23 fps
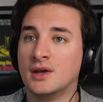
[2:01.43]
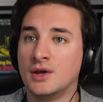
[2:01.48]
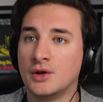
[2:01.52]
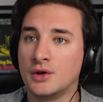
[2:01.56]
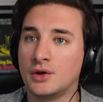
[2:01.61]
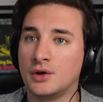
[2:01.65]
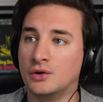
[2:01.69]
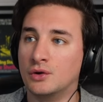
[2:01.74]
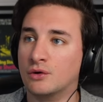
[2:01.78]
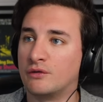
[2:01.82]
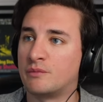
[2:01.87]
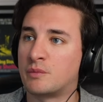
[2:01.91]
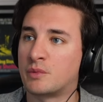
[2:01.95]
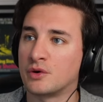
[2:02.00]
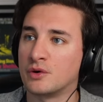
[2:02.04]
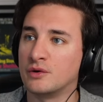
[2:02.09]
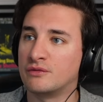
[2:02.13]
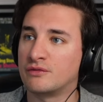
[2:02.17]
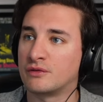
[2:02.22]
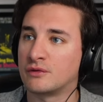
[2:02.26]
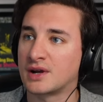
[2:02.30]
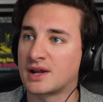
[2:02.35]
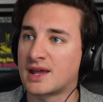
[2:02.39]
enough proof
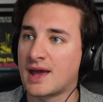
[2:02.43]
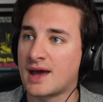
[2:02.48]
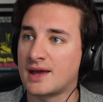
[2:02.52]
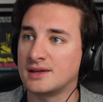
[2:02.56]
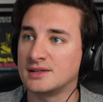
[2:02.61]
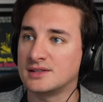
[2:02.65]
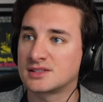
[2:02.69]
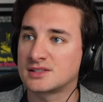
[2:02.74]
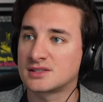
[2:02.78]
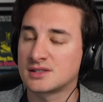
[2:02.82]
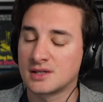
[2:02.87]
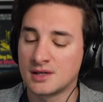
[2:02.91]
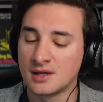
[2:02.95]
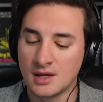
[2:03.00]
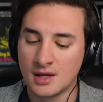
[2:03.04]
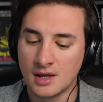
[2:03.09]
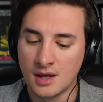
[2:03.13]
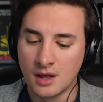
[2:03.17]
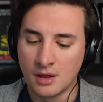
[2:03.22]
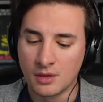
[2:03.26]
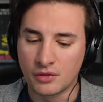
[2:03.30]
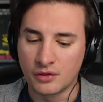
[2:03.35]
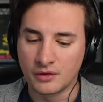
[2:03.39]
for a case
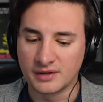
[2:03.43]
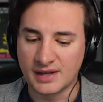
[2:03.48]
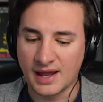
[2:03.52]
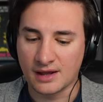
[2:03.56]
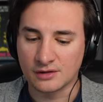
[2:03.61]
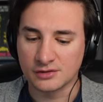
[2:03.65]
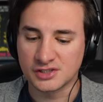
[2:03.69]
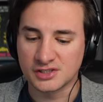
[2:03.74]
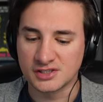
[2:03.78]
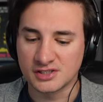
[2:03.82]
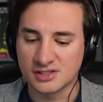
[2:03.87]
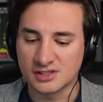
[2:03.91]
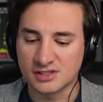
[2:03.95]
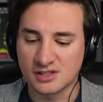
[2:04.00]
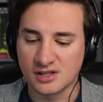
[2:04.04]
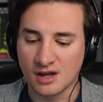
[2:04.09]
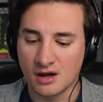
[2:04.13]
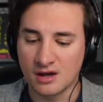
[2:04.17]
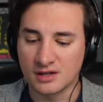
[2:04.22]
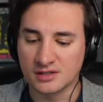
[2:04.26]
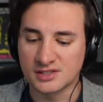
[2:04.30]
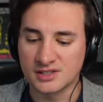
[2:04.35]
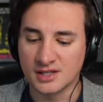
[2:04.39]
that now she's
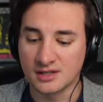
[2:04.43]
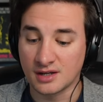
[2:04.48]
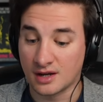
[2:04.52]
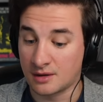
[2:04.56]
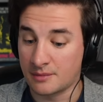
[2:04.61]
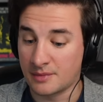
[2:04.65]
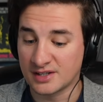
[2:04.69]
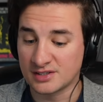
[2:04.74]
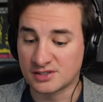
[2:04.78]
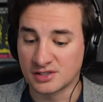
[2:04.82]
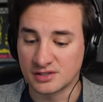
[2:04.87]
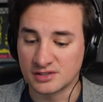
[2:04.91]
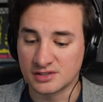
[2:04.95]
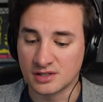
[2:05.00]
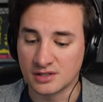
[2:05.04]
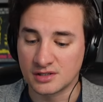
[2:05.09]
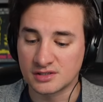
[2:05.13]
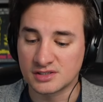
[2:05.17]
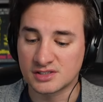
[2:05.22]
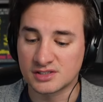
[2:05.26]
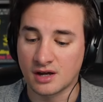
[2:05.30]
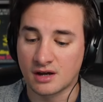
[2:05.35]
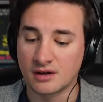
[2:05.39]
started, I imagine it's her,
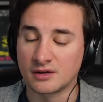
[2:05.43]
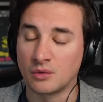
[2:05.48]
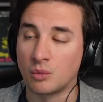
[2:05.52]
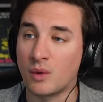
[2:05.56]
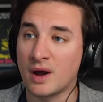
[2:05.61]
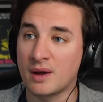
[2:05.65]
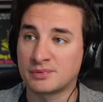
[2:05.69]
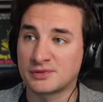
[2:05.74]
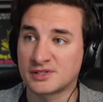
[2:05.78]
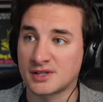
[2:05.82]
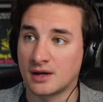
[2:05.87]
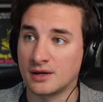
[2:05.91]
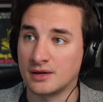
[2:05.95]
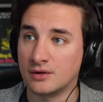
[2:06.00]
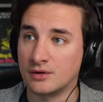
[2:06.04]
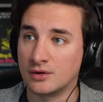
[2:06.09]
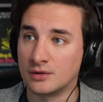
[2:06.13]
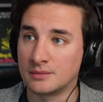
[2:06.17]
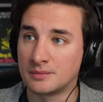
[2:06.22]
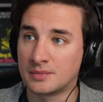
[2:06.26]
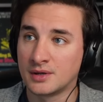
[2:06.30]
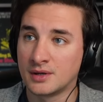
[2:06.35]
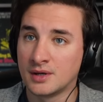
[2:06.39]
started a website
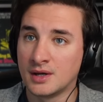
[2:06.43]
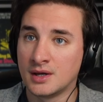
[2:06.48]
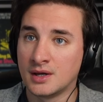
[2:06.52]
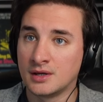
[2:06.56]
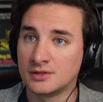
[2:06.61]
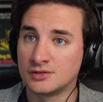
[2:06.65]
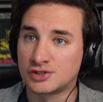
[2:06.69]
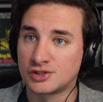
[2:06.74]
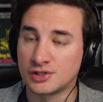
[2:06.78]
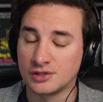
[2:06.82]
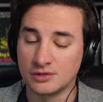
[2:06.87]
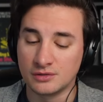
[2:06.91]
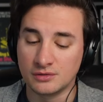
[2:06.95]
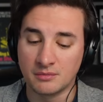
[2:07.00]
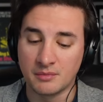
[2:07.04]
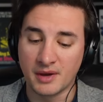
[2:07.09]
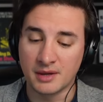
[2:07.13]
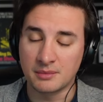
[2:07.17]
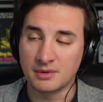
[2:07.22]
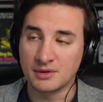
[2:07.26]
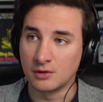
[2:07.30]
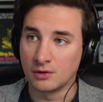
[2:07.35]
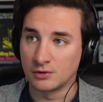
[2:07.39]
up to
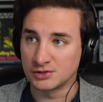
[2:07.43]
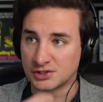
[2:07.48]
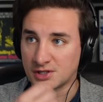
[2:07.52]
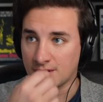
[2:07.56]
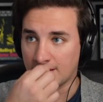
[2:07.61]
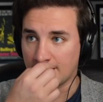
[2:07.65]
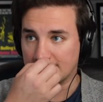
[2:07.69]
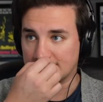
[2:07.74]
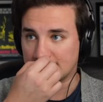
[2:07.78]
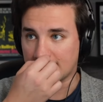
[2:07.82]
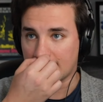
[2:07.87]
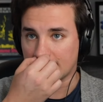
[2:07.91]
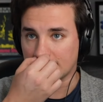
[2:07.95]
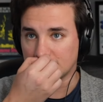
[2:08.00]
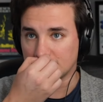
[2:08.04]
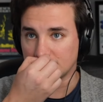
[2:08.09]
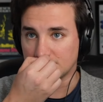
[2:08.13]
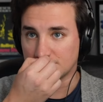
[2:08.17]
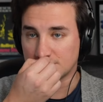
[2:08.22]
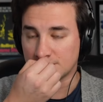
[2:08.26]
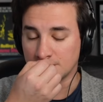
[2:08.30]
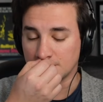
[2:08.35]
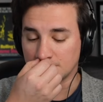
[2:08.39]
maybe launch class action
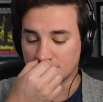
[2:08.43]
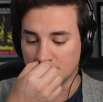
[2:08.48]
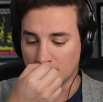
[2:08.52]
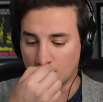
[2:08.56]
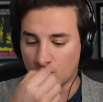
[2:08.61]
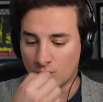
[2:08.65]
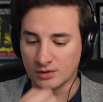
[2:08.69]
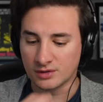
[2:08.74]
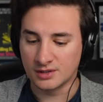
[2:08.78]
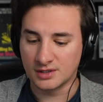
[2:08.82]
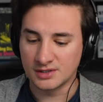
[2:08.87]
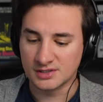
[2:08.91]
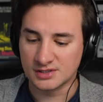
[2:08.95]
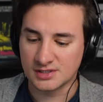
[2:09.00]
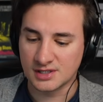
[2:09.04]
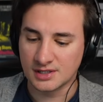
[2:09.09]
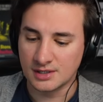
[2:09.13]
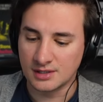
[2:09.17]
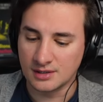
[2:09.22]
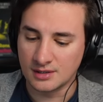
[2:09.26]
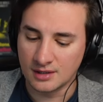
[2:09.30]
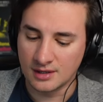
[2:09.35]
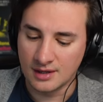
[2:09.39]
suit. So what do you
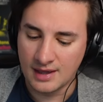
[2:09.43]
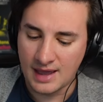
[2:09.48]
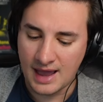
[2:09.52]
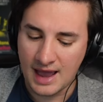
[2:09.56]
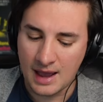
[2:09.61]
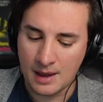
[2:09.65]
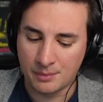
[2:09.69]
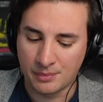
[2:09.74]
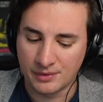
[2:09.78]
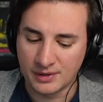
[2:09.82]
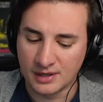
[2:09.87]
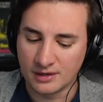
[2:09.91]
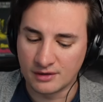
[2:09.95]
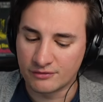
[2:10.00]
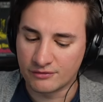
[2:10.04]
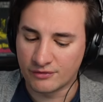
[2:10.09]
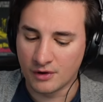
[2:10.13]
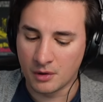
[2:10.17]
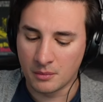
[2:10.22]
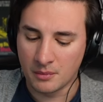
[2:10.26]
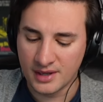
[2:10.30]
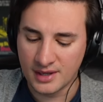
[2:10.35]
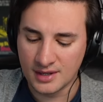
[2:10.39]
see happening
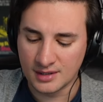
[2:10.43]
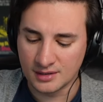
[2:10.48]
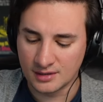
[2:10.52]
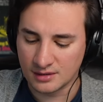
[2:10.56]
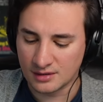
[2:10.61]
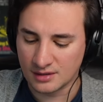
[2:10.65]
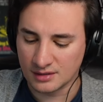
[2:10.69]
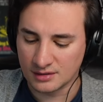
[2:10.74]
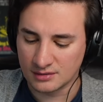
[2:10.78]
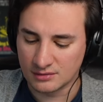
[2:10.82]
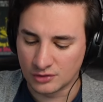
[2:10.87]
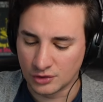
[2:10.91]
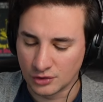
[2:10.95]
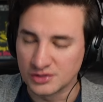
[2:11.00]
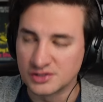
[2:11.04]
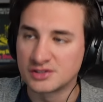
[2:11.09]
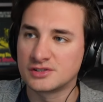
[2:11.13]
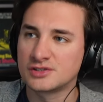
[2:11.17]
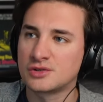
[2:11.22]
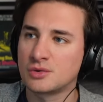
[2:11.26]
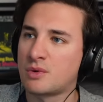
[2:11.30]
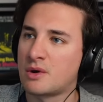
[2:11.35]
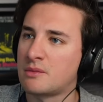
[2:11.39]
from here? Do you think
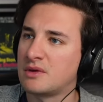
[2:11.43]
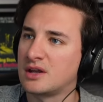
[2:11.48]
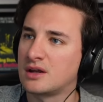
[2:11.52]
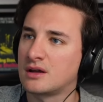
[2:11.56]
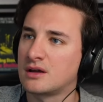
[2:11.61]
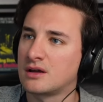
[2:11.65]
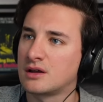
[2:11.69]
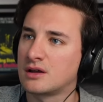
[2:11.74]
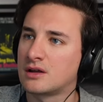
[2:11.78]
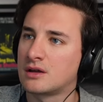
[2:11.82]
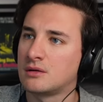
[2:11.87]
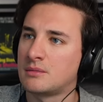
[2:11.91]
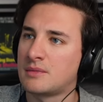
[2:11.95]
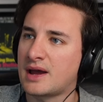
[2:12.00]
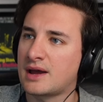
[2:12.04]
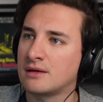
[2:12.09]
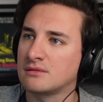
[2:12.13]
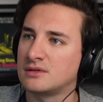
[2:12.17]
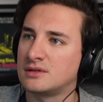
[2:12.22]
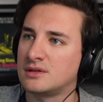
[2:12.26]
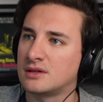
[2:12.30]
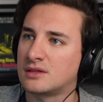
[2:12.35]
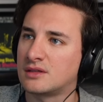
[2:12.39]
dozens of women are going to come out,
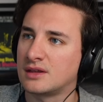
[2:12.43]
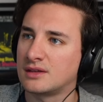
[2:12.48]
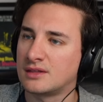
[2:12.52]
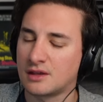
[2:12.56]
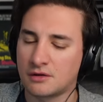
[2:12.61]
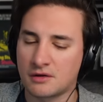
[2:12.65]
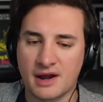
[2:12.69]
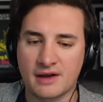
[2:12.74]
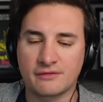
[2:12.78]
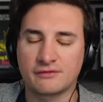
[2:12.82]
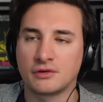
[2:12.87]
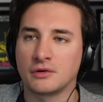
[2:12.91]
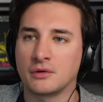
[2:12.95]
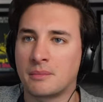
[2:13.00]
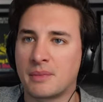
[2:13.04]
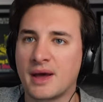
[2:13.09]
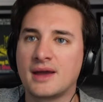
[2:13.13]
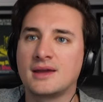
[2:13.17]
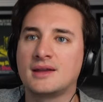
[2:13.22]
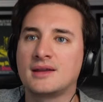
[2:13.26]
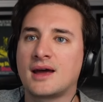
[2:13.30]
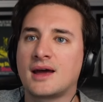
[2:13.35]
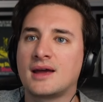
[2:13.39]
and do you think they're after a
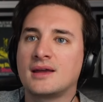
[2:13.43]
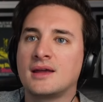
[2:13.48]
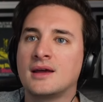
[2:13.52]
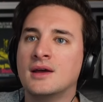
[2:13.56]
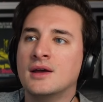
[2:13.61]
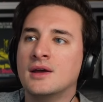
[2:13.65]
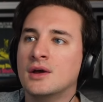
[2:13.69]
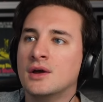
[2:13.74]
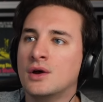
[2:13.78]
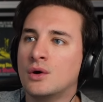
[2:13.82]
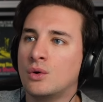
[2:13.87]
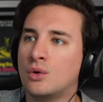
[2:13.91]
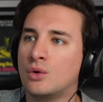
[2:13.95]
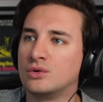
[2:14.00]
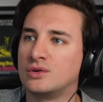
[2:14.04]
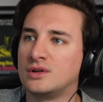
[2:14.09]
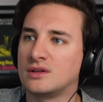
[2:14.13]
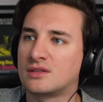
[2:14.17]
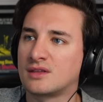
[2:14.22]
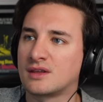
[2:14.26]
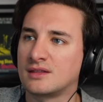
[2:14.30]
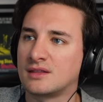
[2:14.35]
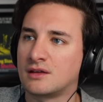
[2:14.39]
payday, or do you
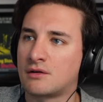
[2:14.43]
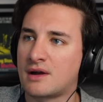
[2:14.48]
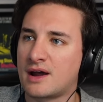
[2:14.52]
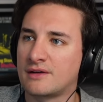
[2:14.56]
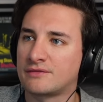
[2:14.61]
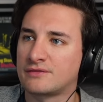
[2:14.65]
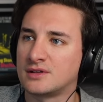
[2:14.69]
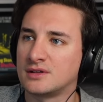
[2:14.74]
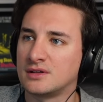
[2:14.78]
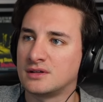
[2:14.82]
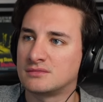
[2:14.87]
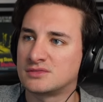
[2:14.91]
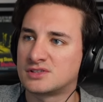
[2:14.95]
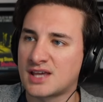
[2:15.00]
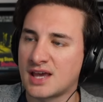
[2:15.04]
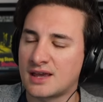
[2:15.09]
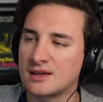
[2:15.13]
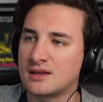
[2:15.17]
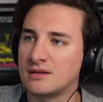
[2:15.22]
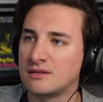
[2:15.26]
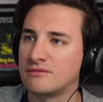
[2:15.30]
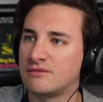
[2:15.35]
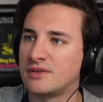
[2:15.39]
think they're after
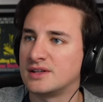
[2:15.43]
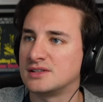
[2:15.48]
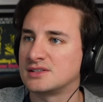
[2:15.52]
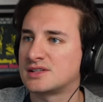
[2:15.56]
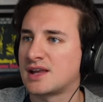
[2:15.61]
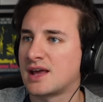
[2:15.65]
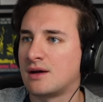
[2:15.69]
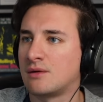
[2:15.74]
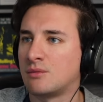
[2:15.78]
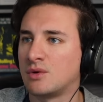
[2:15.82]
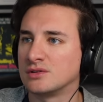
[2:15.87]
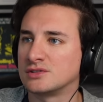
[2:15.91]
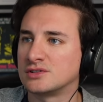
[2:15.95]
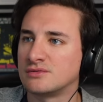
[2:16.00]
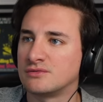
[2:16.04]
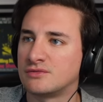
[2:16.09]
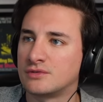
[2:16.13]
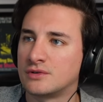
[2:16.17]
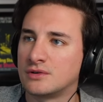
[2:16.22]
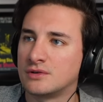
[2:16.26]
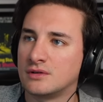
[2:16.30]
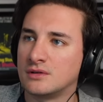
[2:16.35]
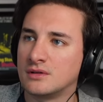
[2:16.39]
taking Vince down once and
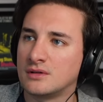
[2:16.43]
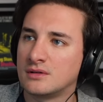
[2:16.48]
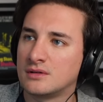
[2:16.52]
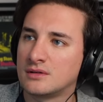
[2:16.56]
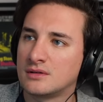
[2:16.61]
for all?